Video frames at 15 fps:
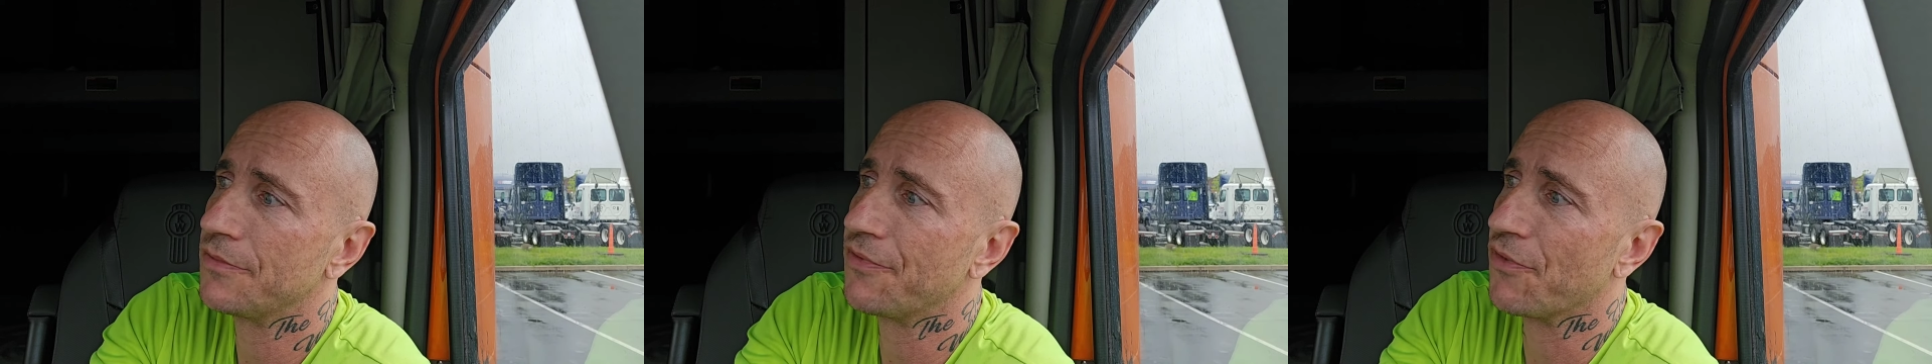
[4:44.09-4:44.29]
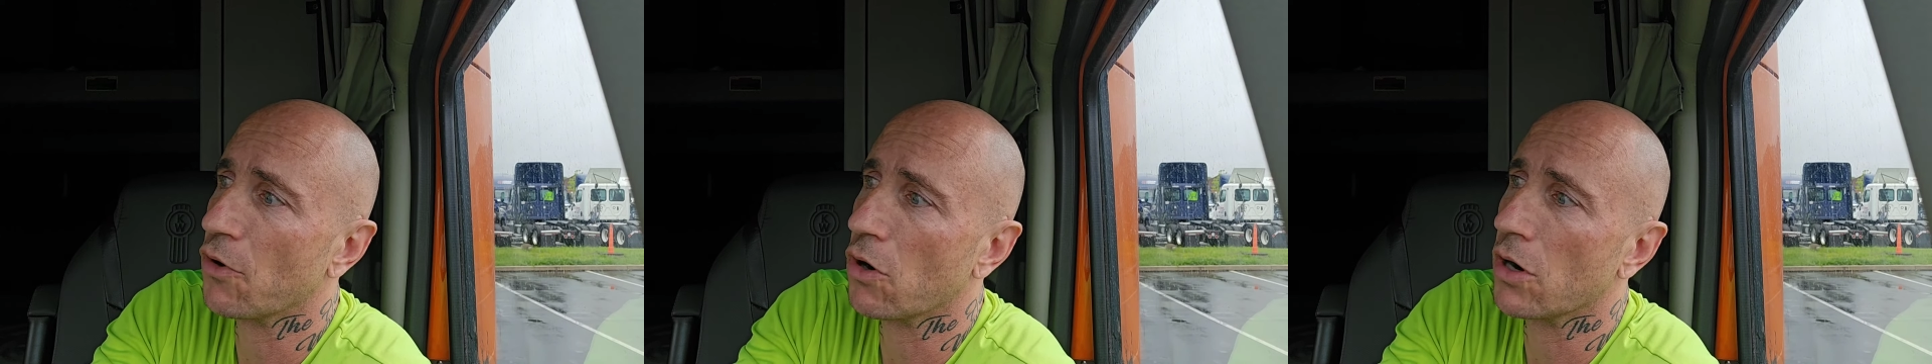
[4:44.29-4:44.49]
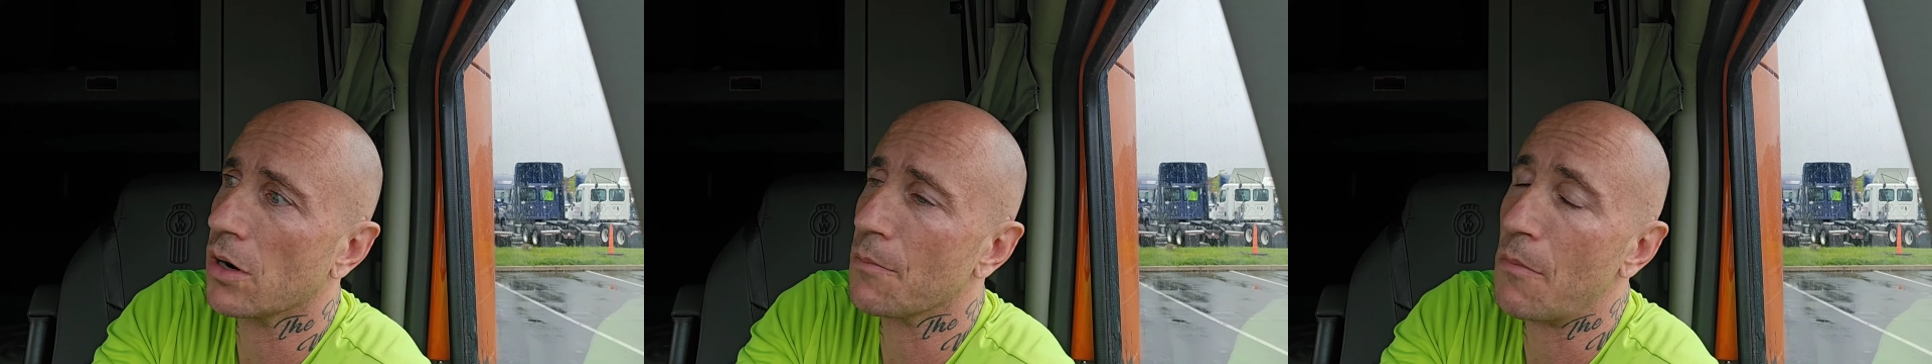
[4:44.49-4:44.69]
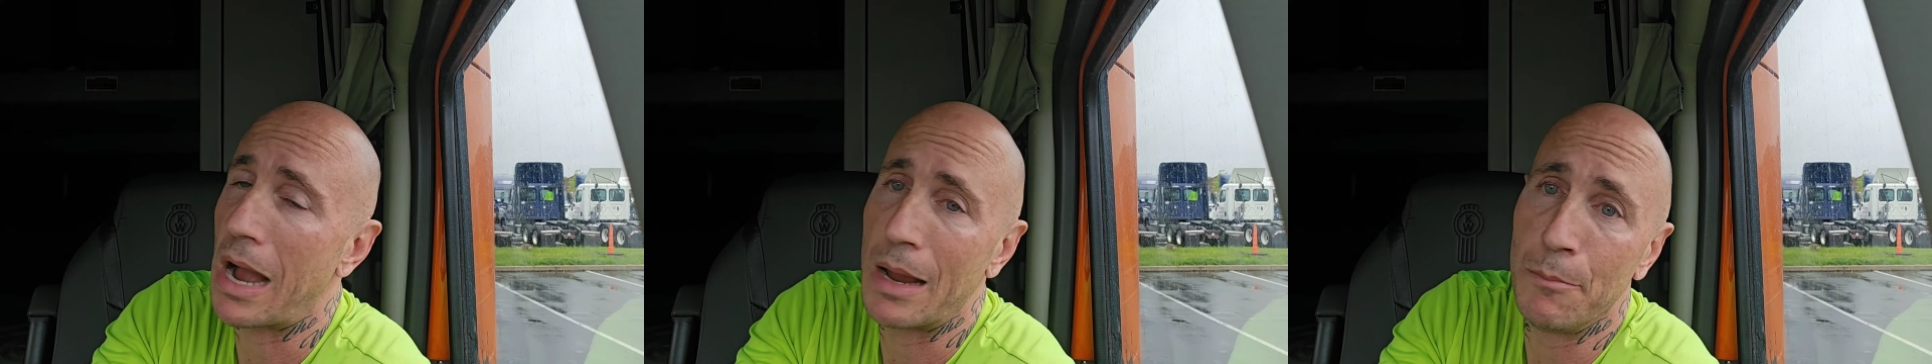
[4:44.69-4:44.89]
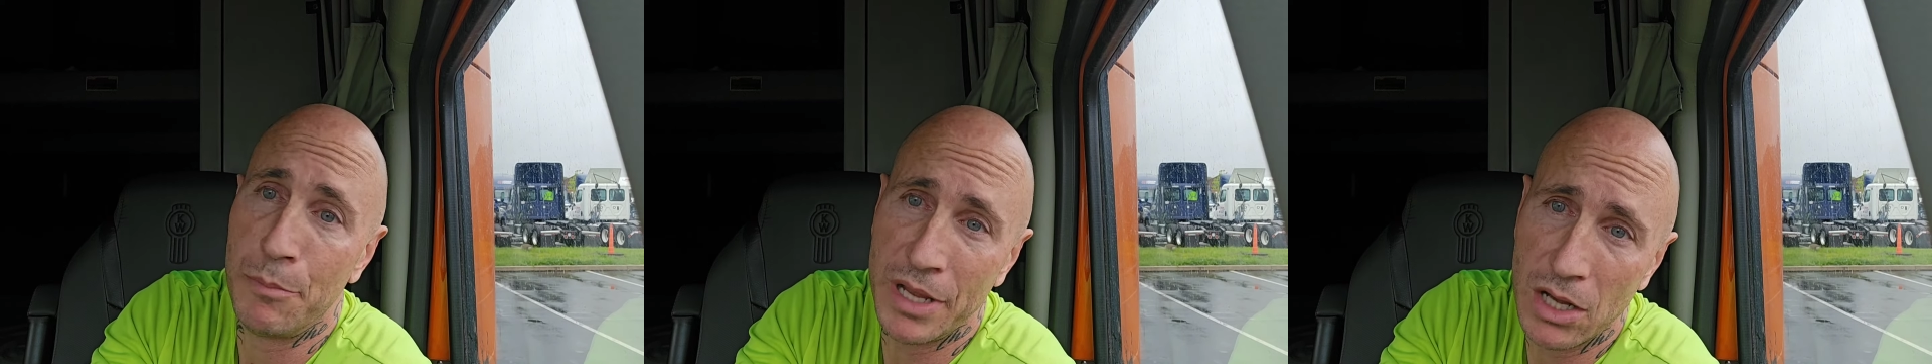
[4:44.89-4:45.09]
for
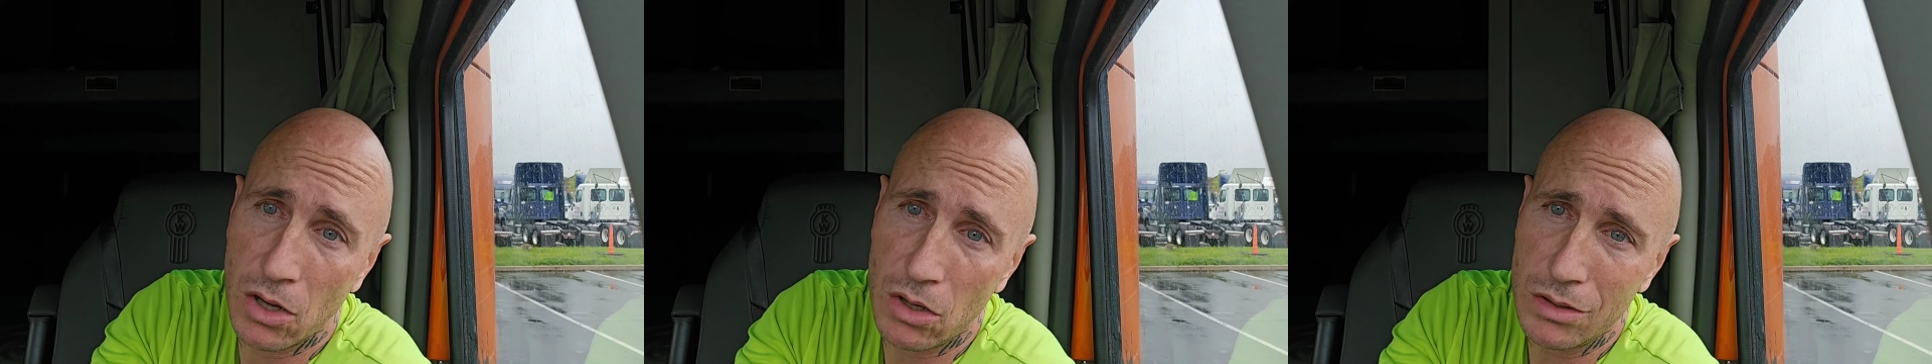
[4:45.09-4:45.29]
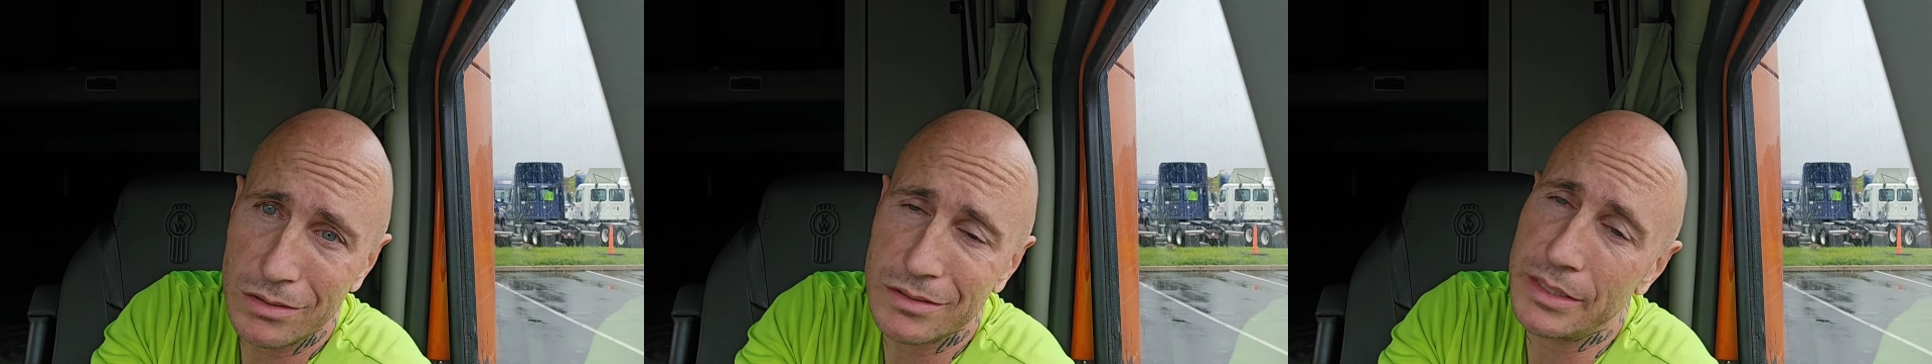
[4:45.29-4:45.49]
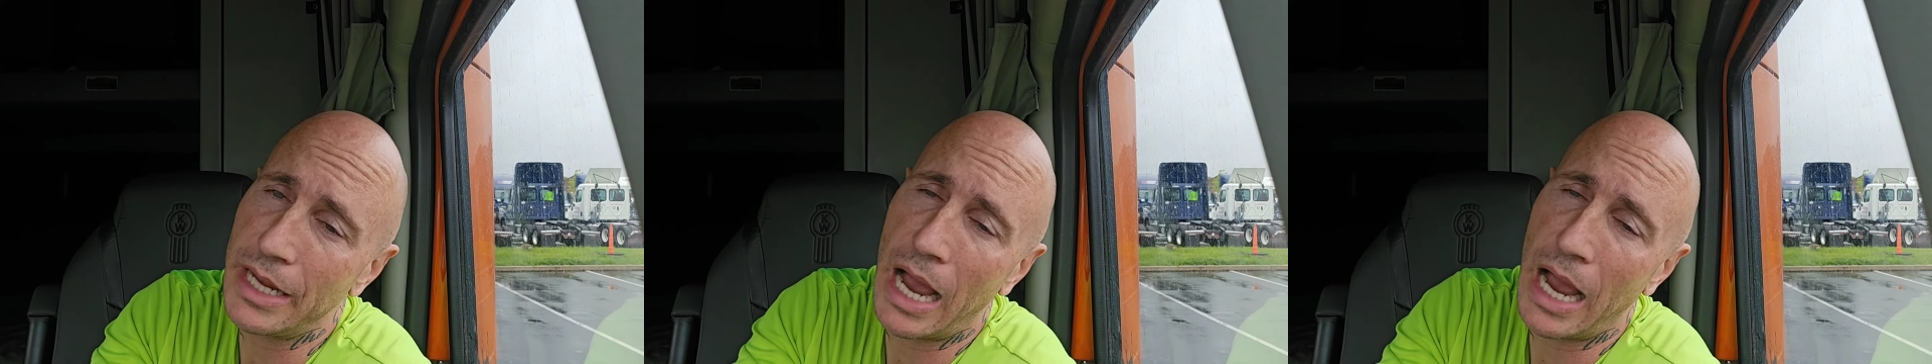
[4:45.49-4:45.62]
my bill?